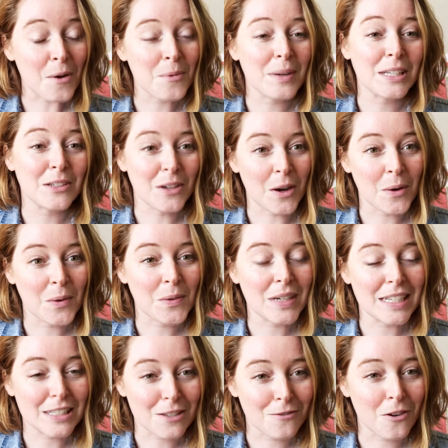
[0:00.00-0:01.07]
when you go
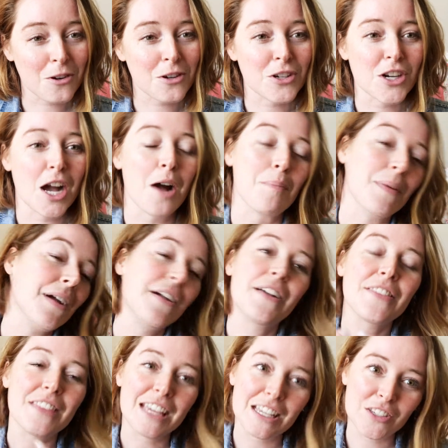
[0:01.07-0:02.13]
into Photoshop,
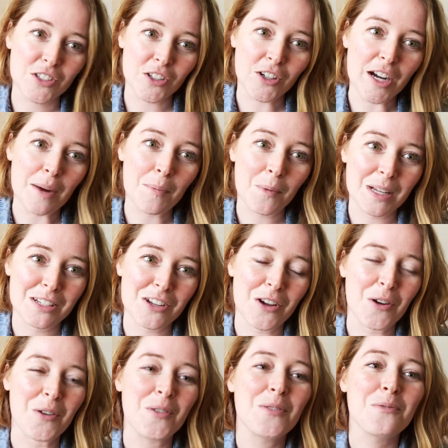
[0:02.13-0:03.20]
the histogram
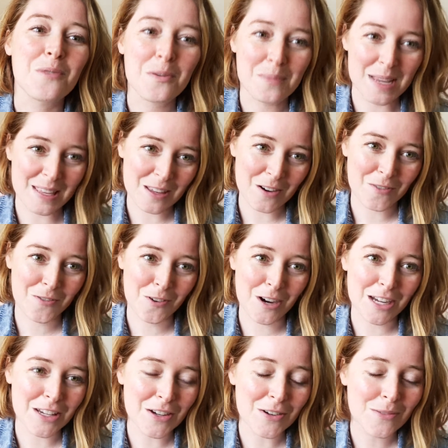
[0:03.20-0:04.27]
window will be there for
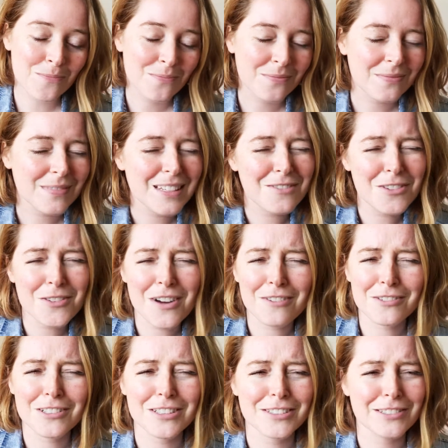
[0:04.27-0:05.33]
you. If you
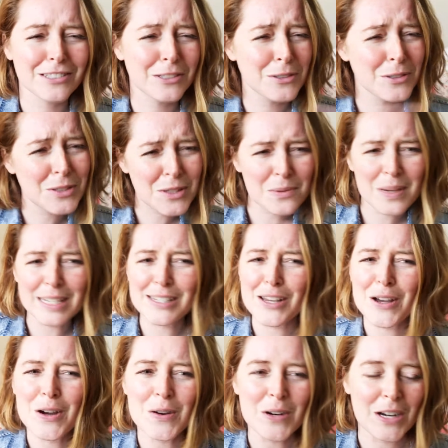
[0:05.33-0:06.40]
ever lose the
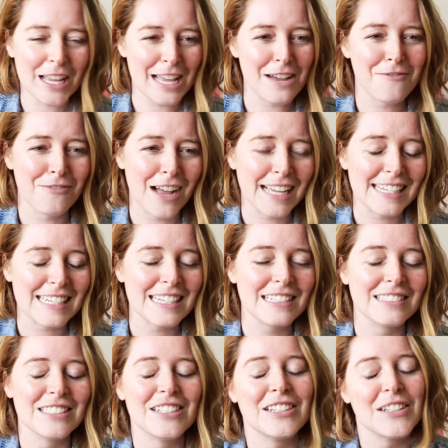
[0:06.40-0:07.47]
window or can't find it,
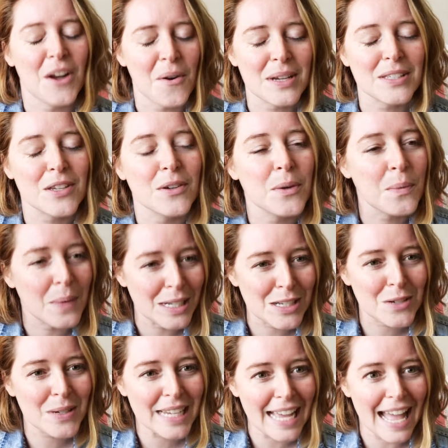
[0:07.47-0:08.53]
you can always go to Window
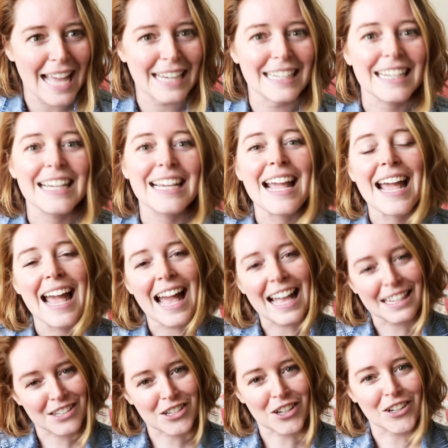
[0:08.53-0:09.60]
again
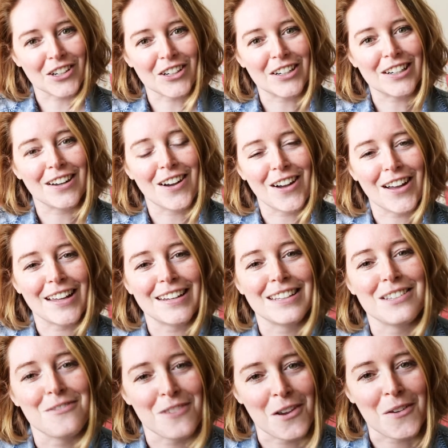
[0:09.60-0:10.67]
and turn on
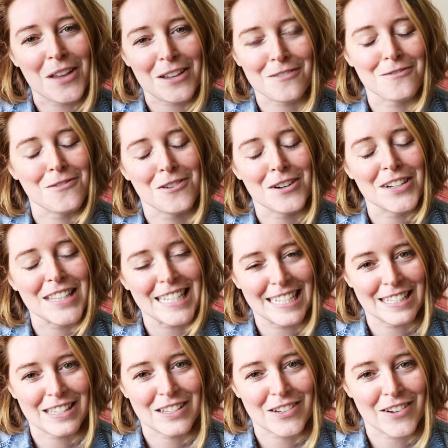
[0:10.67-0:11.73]
the viewing for the
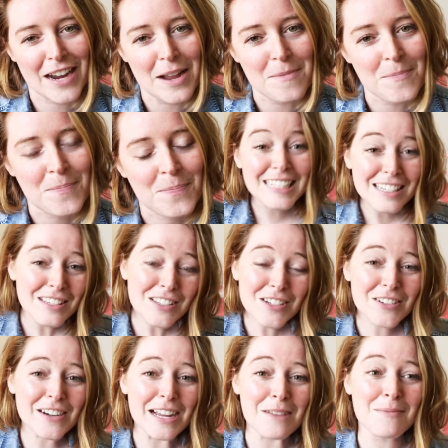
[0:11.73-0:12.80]
histogram. The
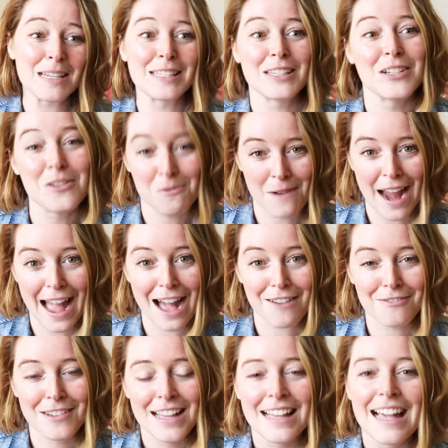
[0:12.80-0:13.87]
histogram is a graph,
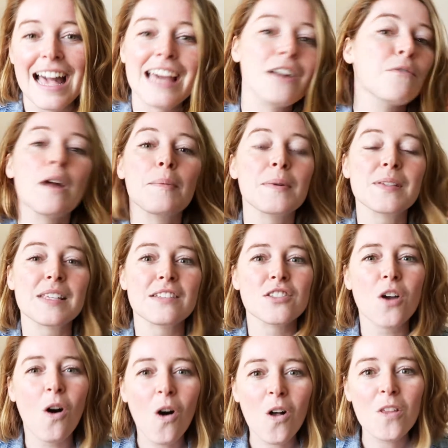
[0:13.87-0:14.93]
and it represents
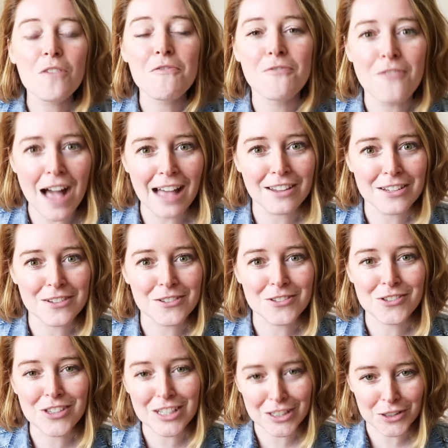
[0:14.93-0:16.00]
all the
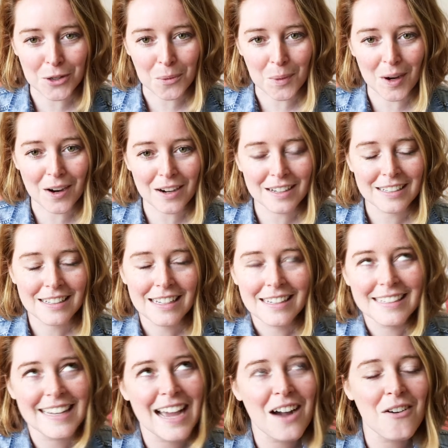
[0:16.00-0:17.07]
values in your work.
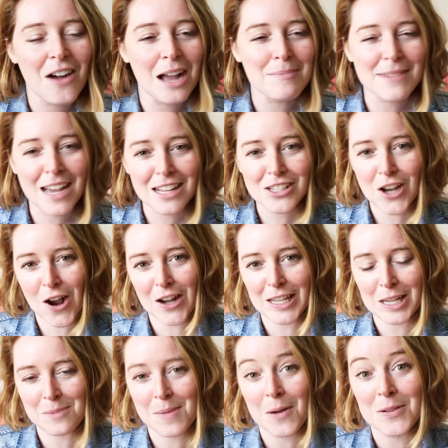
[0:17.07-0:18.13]
Now, I'm not talking
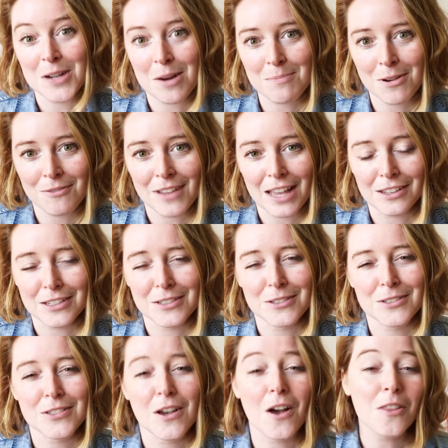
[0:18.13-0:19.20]
about number
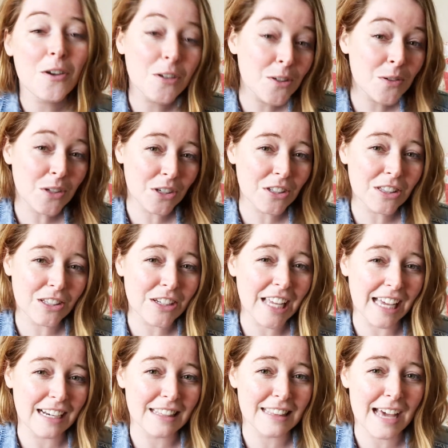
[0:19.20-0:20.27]
values, although you could look
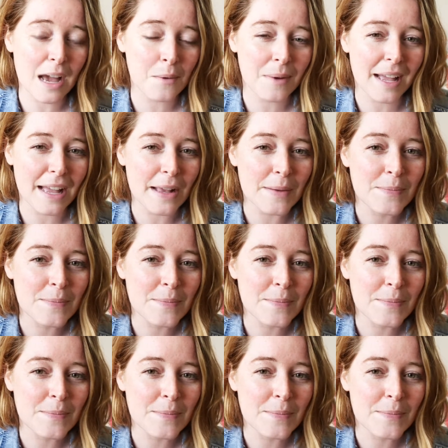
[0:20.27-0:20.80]
at it that way.